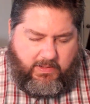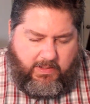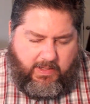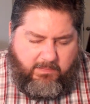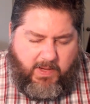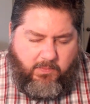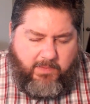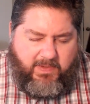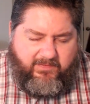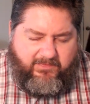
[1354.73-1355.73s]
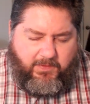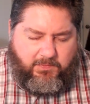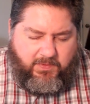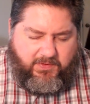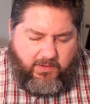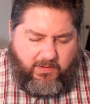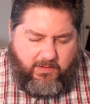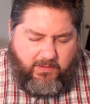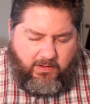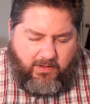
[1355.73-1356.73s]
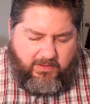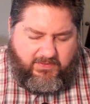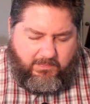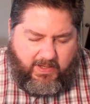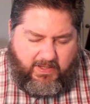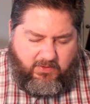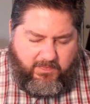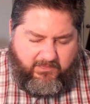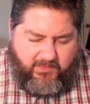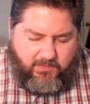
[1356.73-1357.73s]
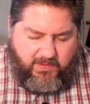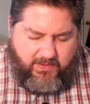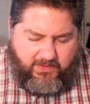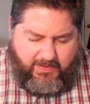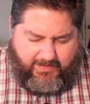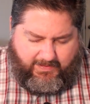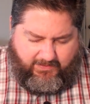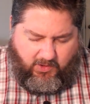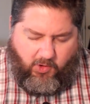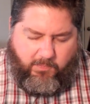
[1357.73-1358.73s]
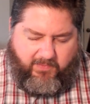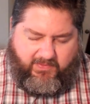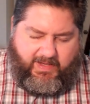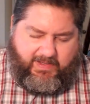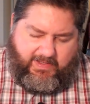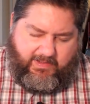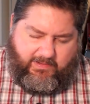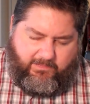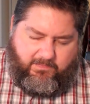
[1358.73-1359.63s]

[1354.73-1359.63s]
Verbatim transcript: And may we be filled with our, our hearts and minds be filled with the hope of that kingdom.